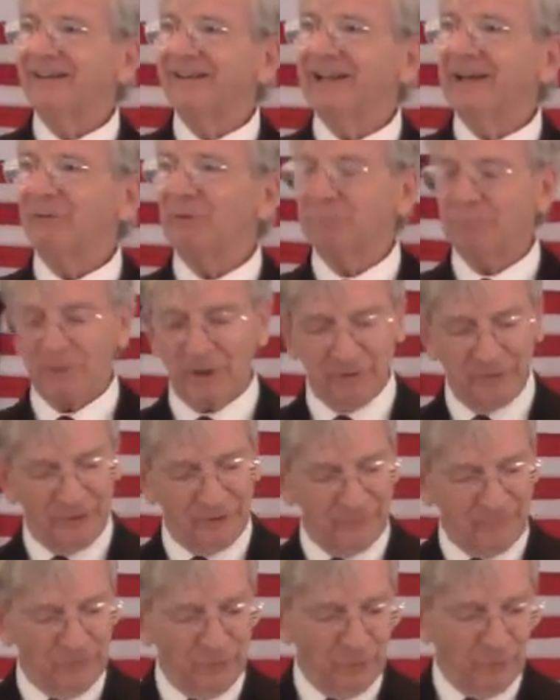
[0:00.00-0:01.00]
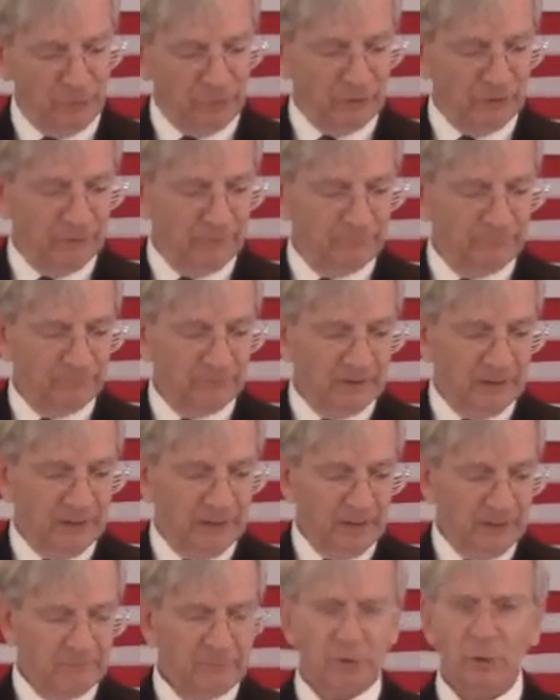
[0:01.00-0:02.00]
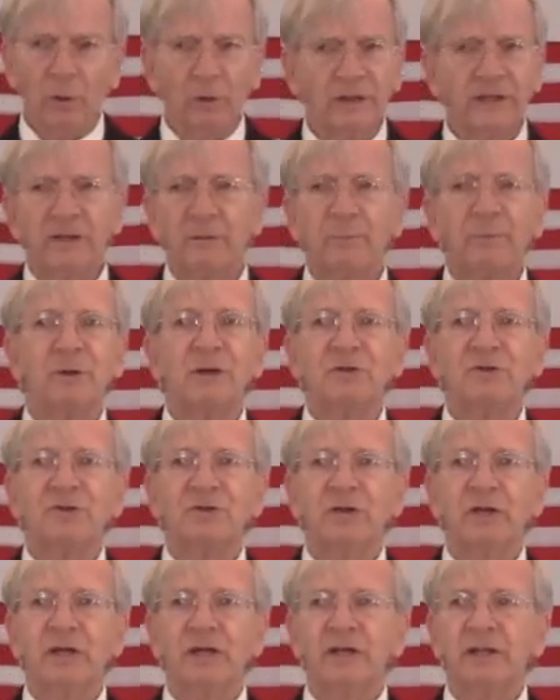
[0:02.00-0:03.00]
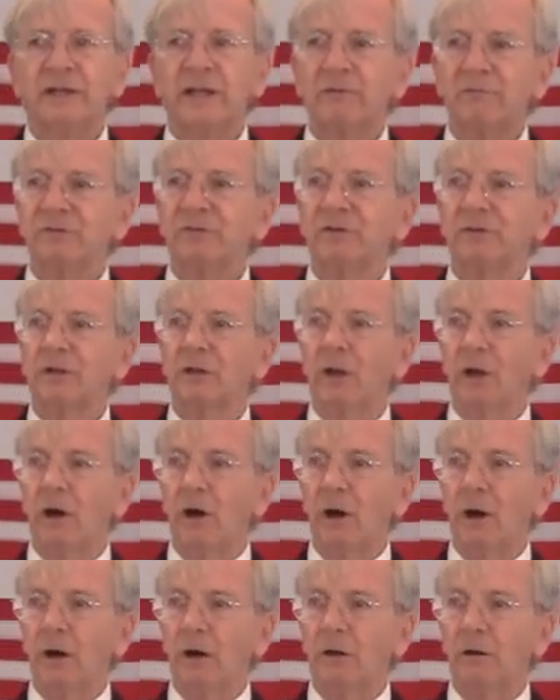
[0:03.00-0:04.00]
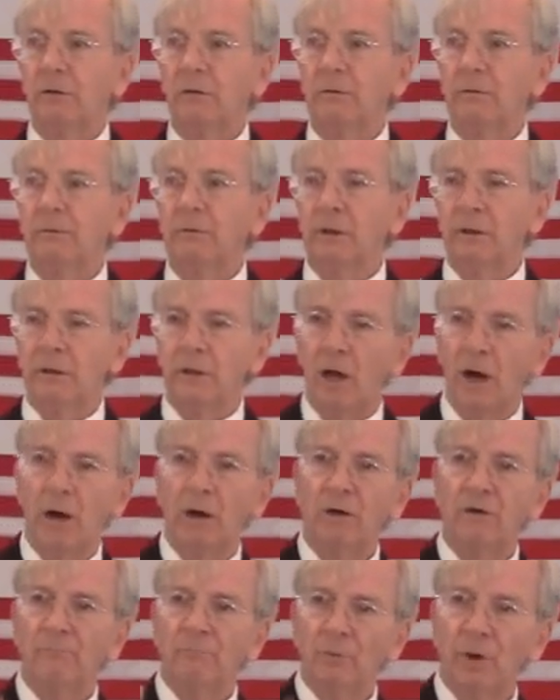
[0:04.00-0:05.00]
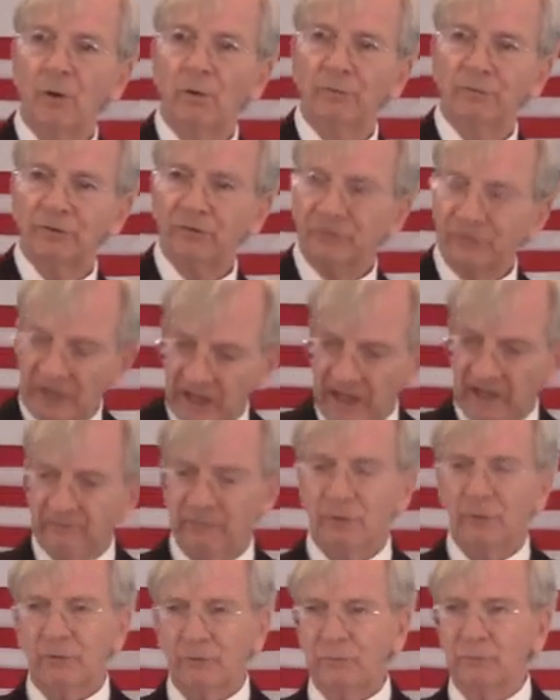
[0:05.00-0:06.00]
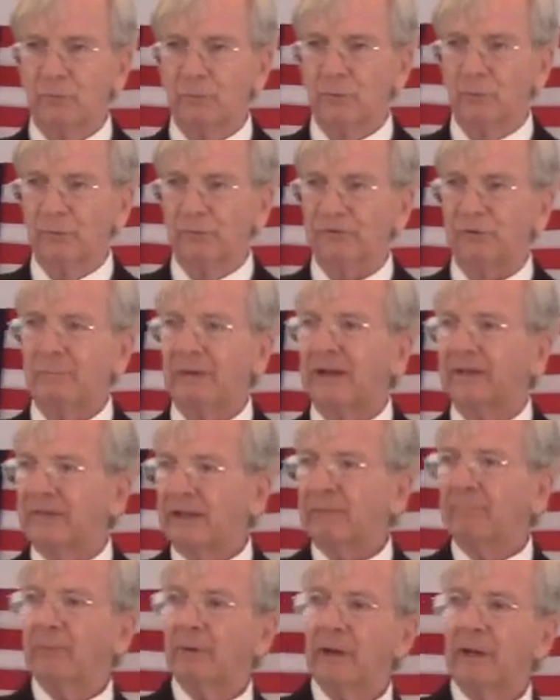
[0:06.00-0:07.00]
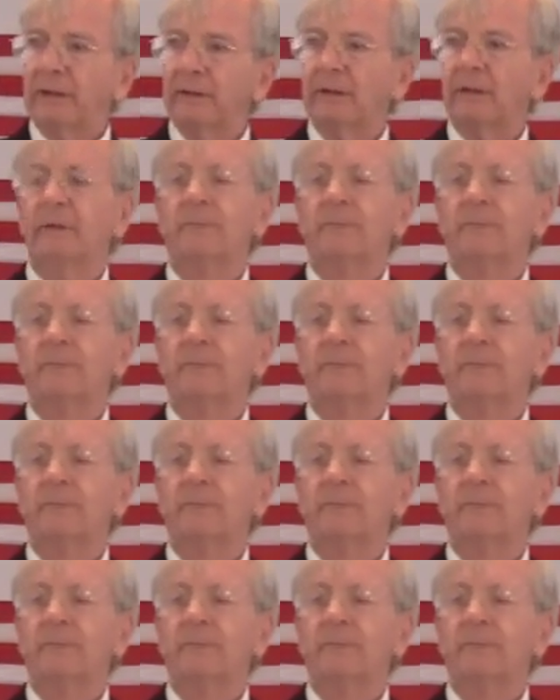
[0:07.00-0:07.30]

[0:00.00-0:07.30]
That was part of their food. But only the priest could eat it. That was in the law. The law of Moses gave those rules about that bread.